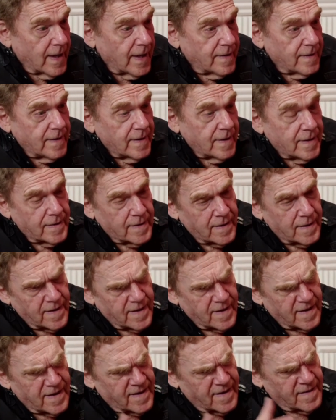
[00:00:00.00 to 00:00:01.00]
And then
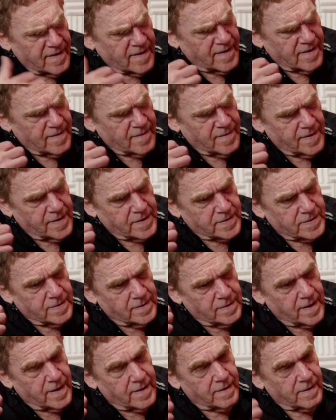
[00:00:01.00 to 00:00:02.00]
a week or so
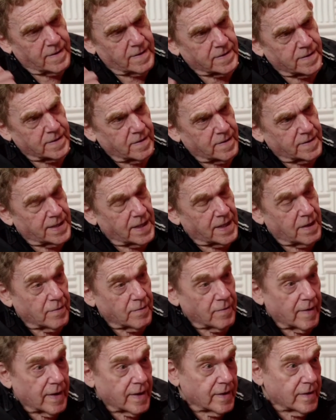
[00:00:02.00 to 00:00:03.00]
later, I saw at Tower
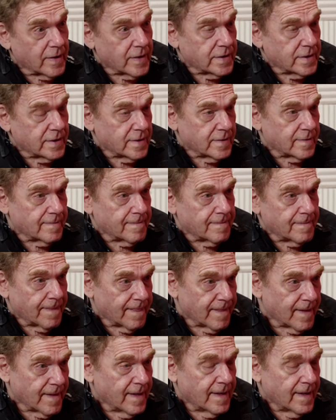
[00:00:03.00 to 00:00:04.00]
Records, and
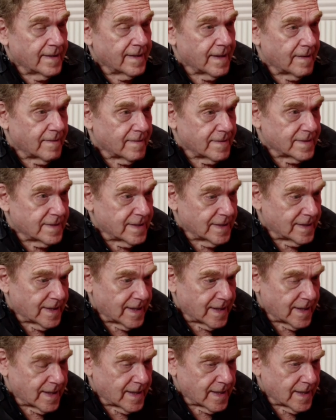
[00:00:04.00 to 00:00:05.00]
that was the
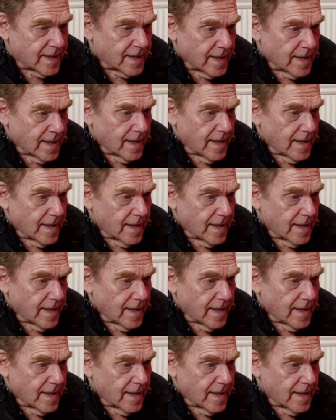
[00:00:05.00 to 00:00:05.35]
link.